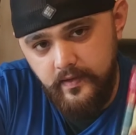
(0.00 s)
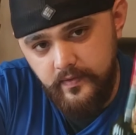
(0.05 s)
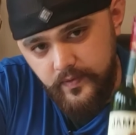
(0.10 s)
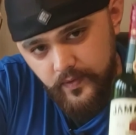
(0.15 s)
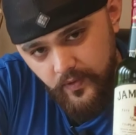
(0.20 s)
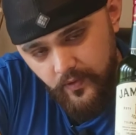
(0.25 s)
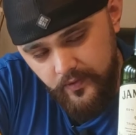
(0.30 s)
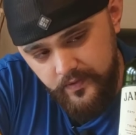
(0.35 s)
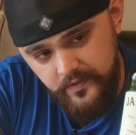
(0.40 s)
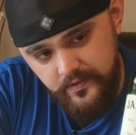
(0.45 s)

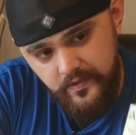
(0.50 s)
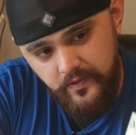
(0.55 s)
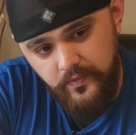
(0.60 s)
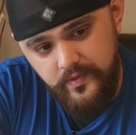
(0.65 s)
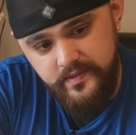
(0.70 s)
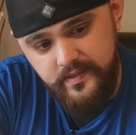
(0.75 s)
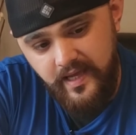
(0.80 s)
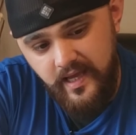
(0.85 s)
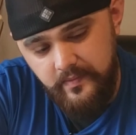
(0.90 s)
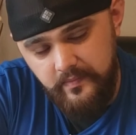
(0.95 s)
you already know
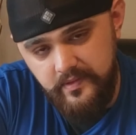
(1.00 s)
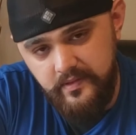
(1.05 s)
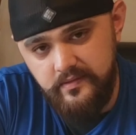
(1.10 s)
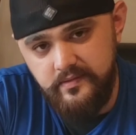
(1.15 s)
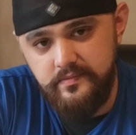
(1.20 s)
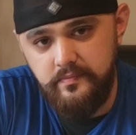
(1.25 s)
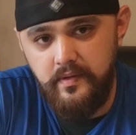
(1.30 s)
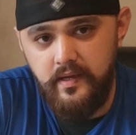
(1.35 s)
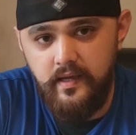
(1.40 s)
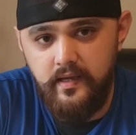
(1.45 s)
what time it
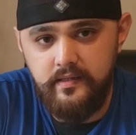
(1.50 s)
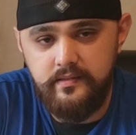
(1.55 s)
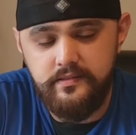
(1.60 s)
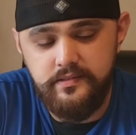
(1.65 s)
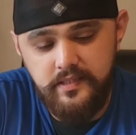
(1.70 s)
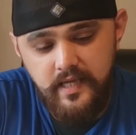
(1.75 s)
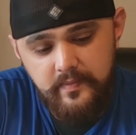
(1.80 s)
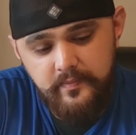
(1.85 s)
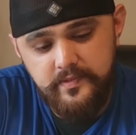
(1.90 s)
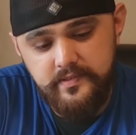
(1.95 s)
is, man.
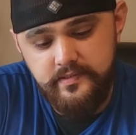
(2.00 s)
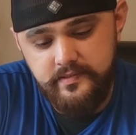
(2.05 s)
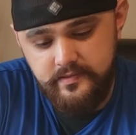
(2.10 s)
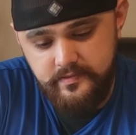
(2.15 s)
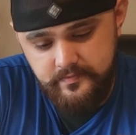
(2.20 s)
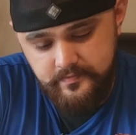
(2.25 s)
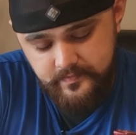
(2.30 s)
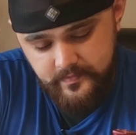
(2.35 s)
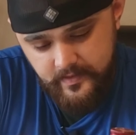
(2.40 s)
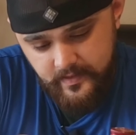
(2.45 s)

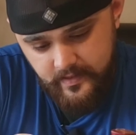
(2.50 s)
Jameson.